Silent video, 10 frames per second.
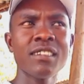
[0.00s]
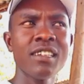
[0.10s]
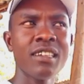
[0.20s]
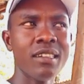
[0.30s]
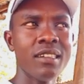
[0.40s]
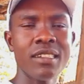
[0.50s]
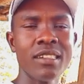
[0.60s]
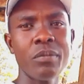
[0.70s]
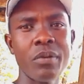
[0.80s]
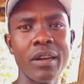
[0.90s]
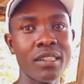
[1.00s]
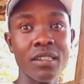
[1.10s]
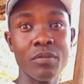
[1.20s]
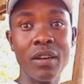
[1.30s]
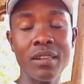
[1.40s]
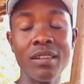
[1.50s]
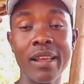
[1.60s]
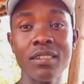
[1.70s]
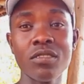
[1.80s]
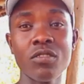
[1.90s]
in the bloodline
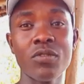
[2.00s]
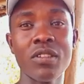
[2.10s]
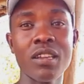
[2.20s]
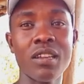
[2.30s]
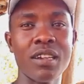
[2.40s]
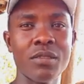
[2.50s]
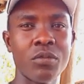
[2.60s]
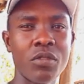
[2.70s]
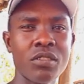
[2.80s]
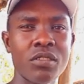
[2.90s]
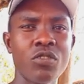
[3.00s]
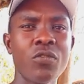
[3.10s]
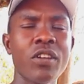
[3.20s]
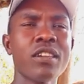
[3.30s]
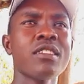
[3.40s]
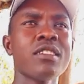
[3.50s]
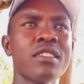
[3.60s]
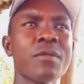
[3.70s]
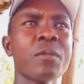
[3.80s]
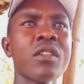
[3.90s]
of the animals. You'll find
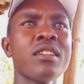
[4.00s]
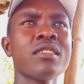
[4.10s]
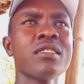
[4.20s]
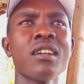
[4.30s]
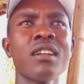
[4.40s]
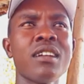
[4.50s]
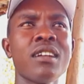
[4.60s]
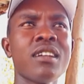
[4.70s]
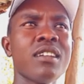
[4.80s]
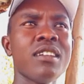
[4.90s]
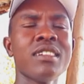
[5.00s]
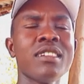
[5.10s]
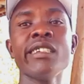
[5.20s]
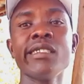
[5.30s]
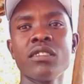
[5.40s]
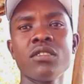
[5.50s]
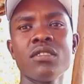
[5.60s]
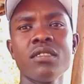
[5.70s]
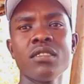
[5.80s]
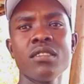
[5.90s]
it's in the genes.
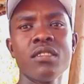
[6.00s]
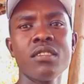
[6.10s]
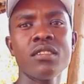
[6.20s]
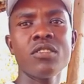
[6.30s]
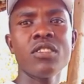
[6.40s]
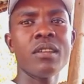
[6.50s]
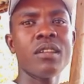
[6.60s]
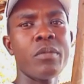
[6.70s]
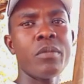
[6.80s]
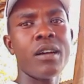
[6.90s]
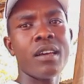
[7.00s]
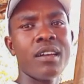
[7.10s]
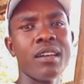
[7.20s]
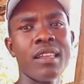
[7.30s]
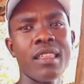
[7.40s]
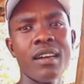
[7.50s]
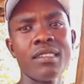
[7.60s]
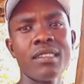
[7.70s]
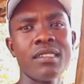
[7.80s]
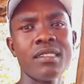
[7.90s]
So the mother had that,
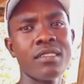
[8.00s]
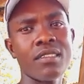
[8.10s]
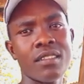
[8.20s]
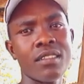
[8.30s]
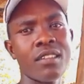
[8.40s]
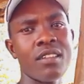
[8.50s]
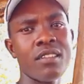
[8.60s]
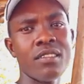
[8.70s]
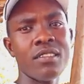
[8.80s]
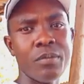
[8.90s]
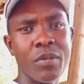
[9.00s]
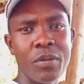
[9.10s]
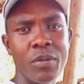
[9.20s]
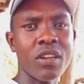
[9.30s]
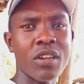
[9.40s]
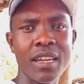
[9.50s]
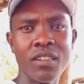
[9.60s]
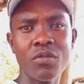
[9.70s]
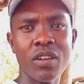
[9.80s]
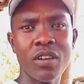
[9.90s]
the baby again
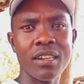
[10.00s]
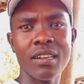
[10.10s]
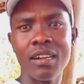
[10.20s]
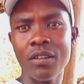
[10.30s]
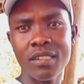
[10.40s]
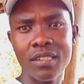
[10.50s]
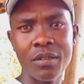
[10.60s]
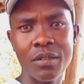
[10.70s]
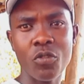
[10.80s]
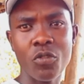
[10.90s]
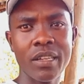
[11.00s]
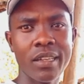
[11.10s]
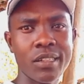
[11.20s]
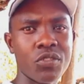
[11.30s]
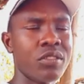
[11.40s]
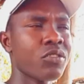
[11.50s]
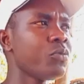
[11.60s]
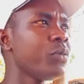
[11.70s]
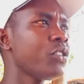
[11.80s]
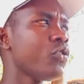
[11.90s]
can have the same complication. So make
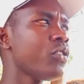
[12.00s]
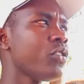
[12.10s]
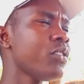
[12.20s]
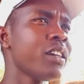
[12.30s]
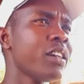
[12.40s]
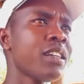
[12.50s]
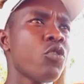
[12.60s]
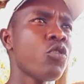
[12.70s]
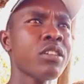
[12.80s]
sure you get a good